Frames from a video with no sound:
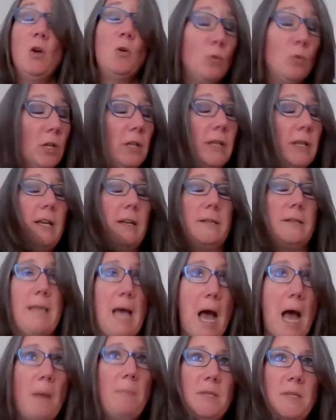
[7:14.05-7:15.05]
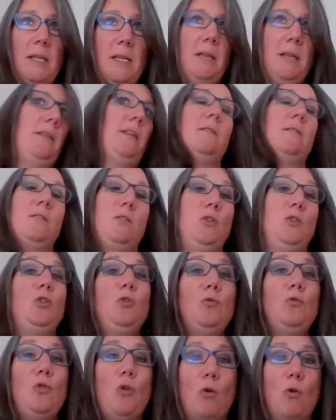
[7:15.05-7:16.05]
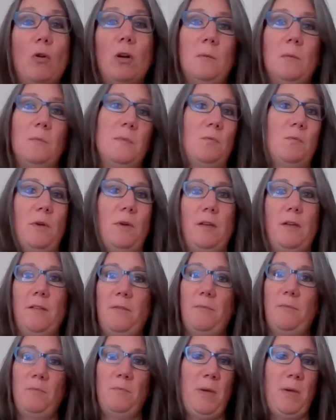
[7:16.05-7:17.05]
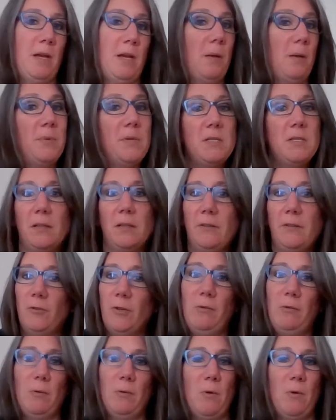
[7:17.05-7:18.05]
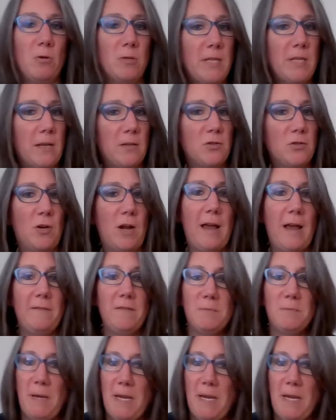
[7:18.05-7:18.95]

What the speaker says: really adopting these new norms with pickup and delivery, remote test drives,